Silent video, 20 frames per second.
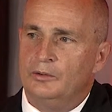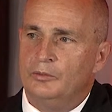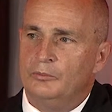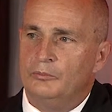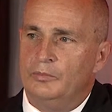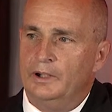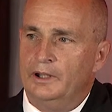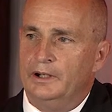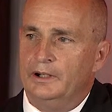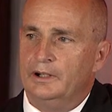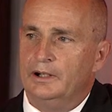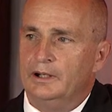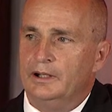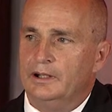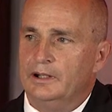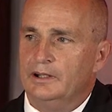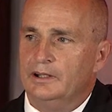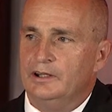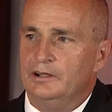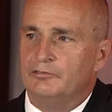But
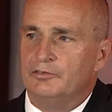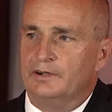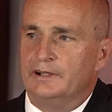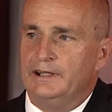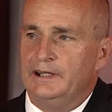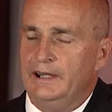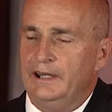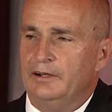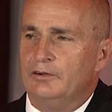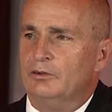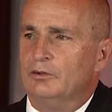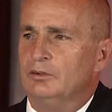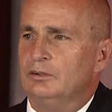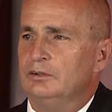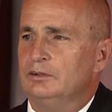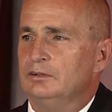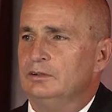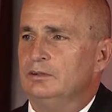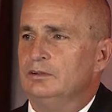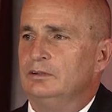if a candle
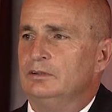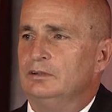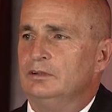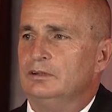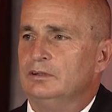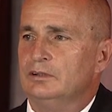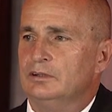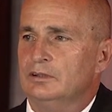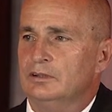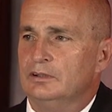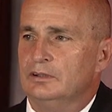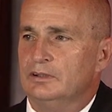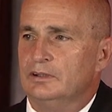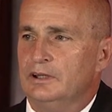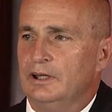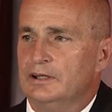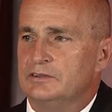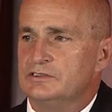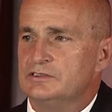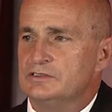
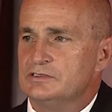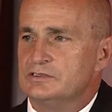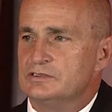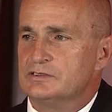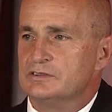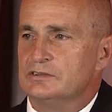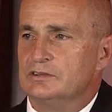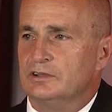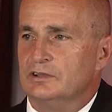catches